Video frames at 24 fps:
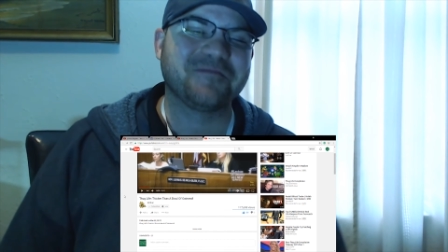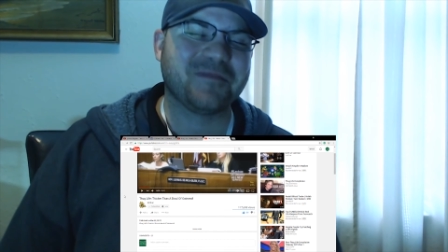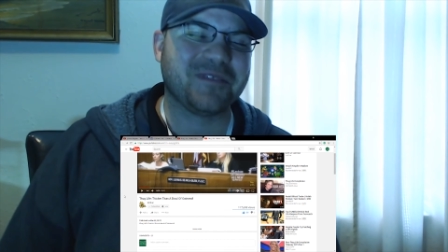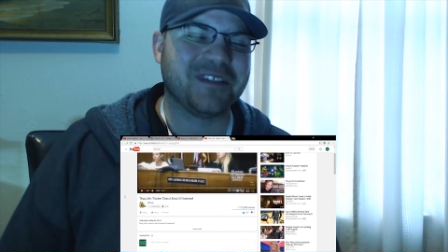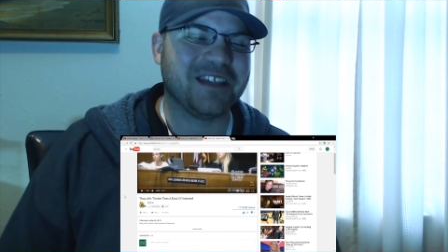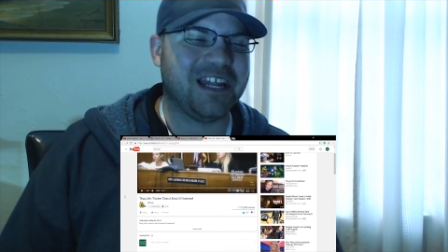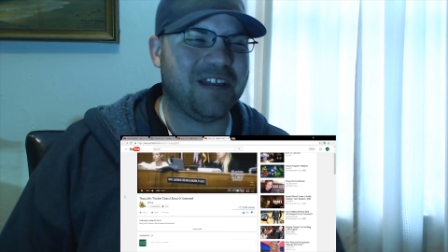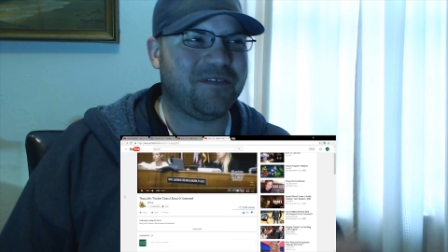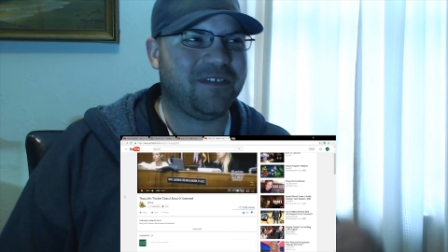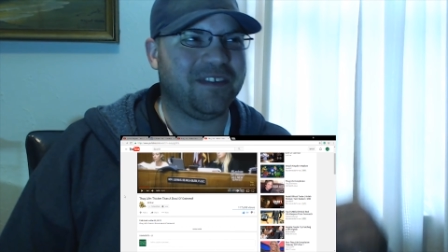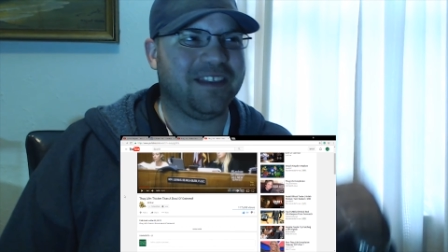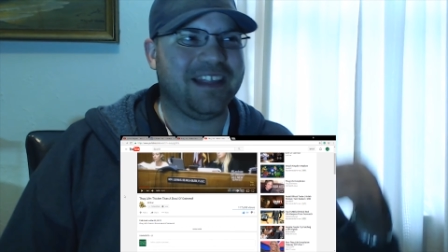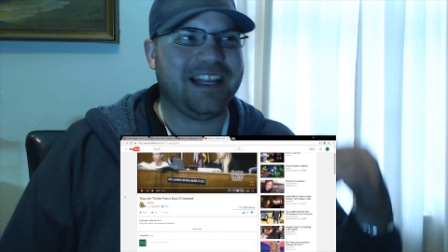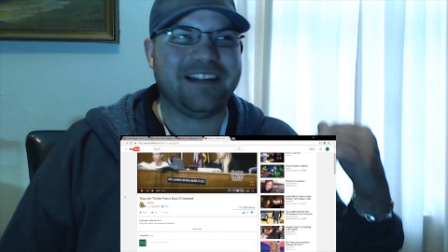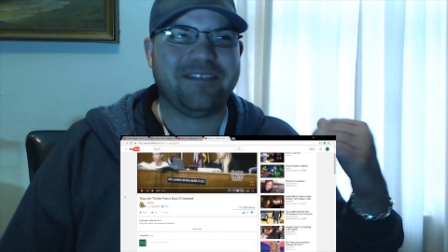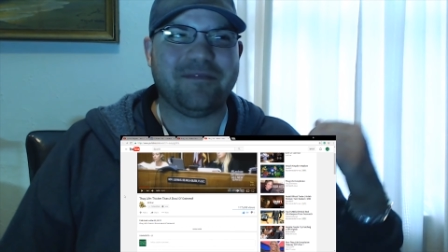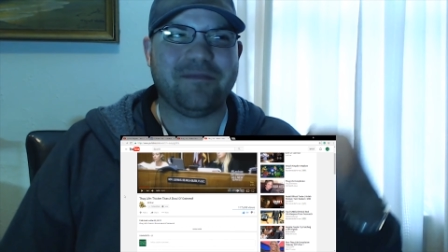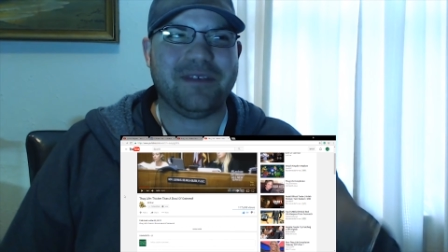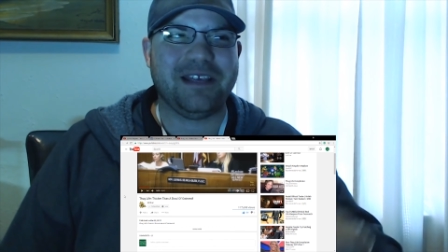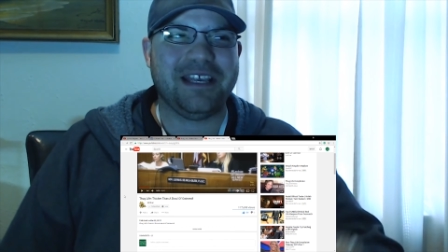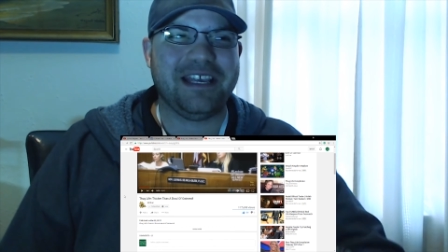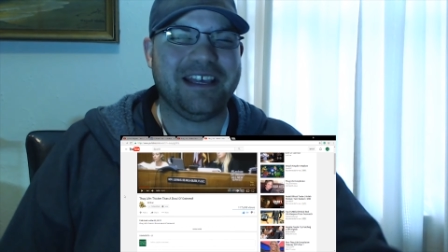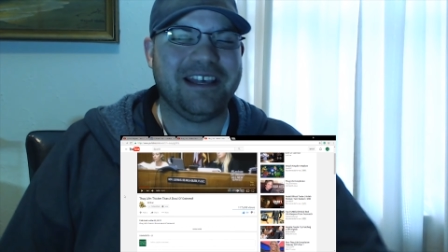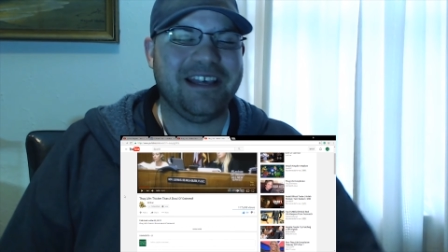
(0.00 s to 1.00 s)
So if you like
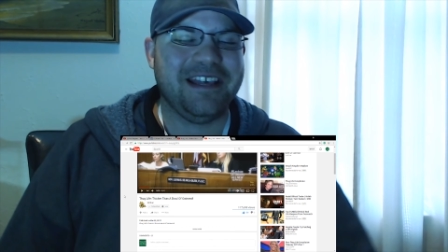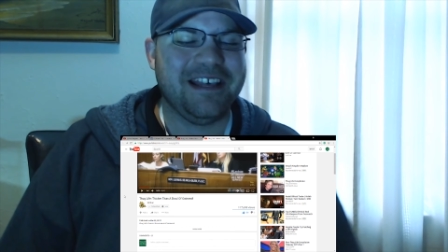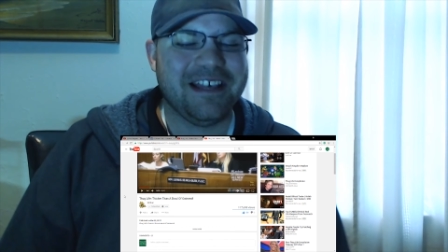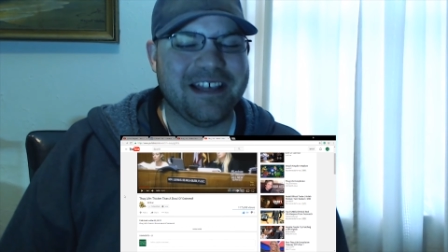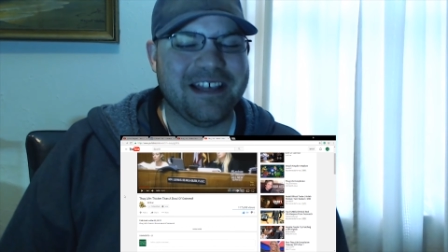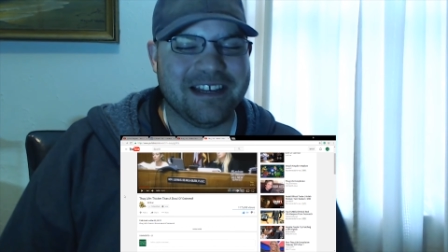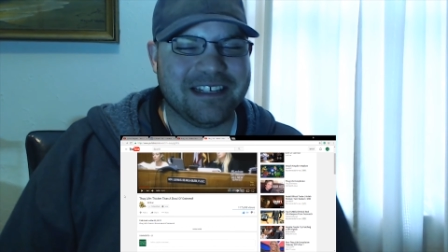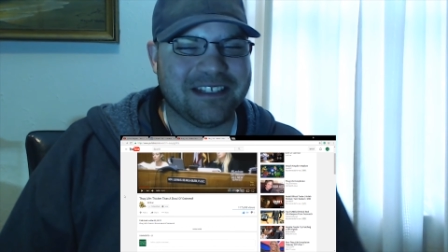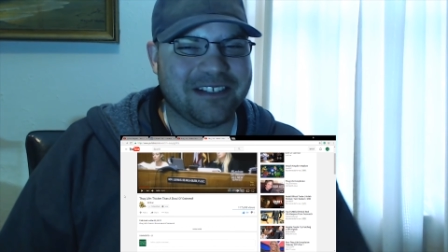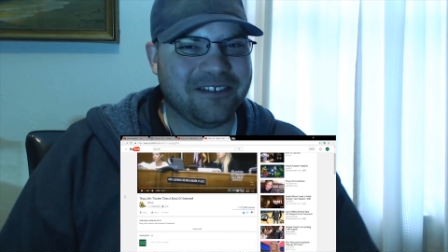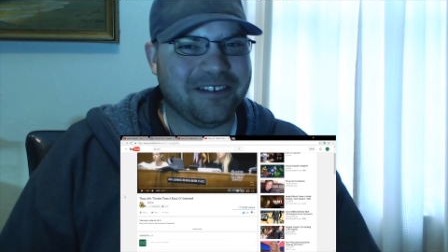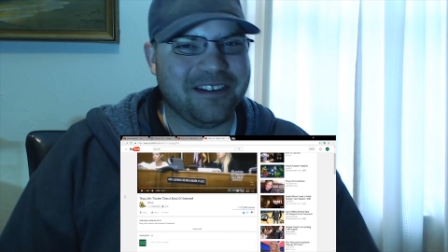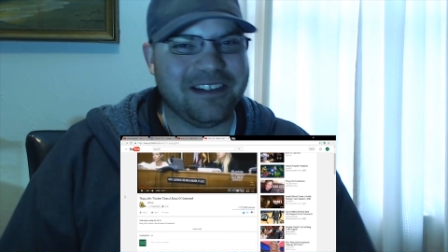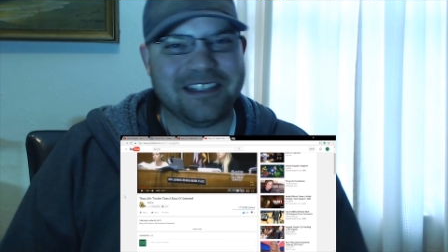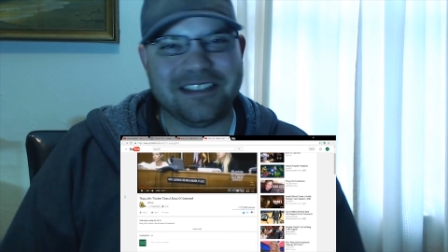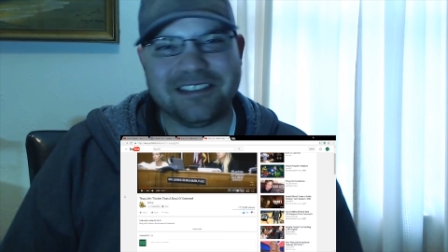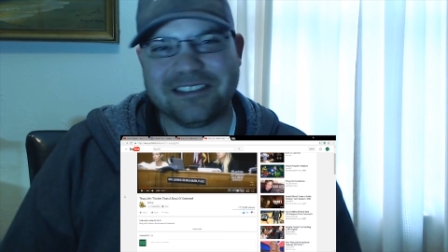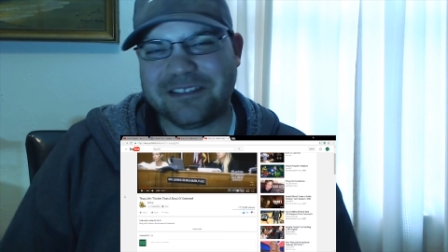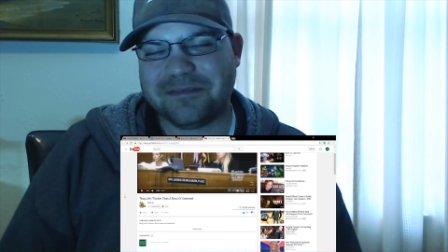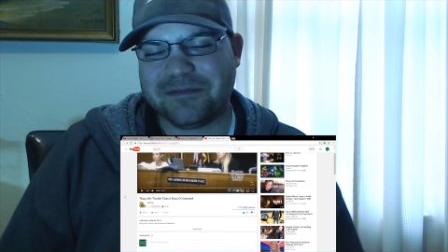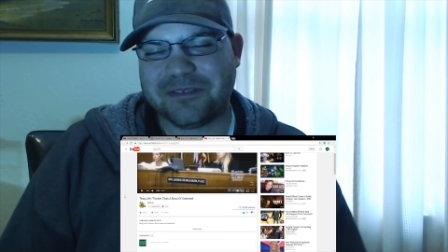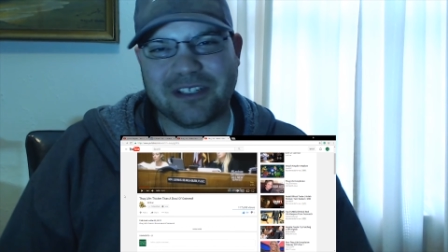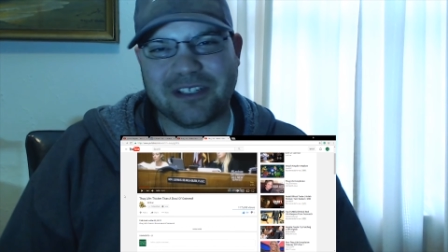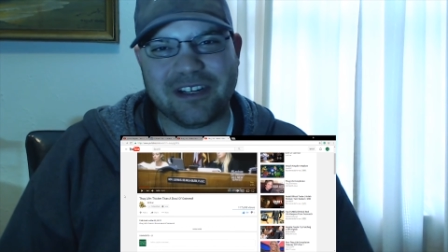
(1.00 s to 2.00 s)
me, go ahead and
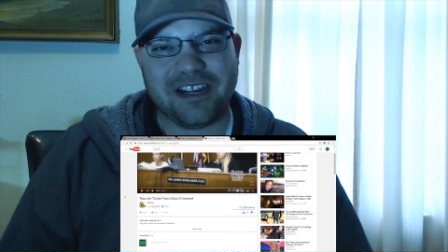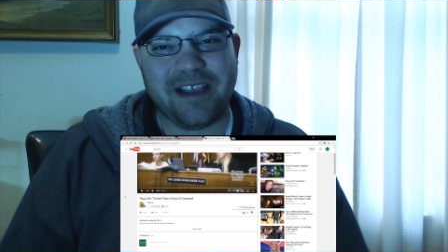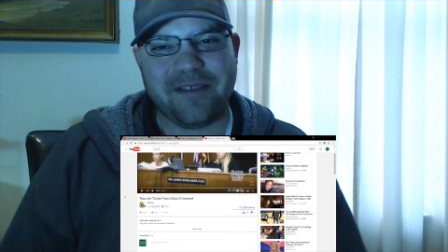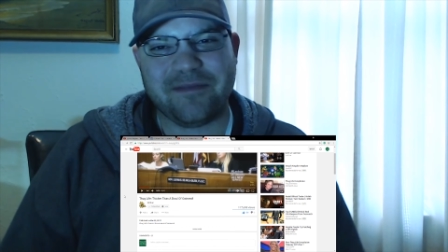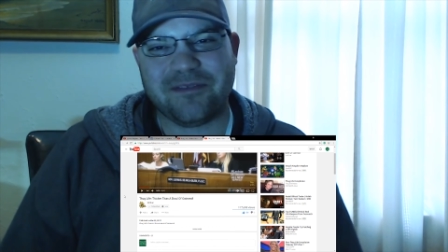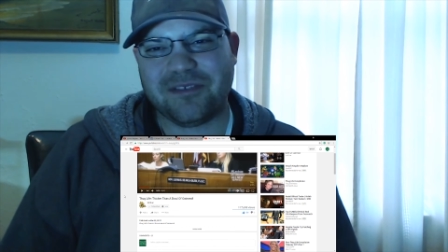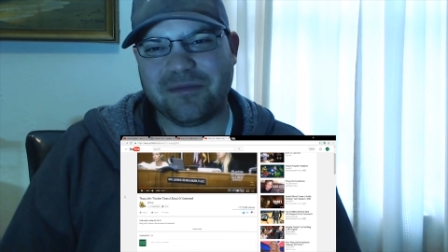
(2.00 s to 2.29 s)
subscribe